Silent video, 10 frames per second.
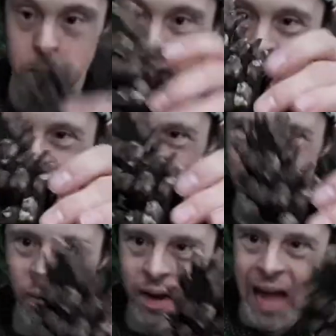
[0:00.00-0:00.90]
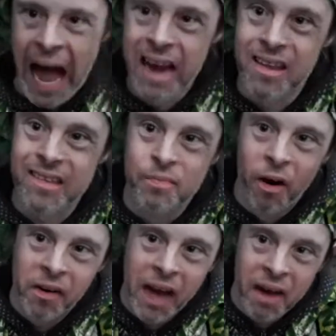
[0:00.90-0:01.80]
medium-sized one, and a
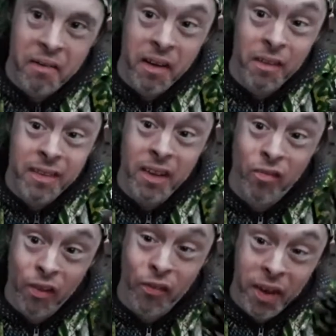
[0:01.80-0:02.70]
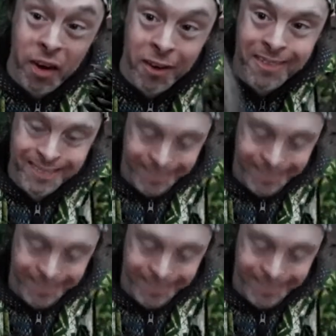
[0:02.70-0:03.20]
small guy we'll see this here.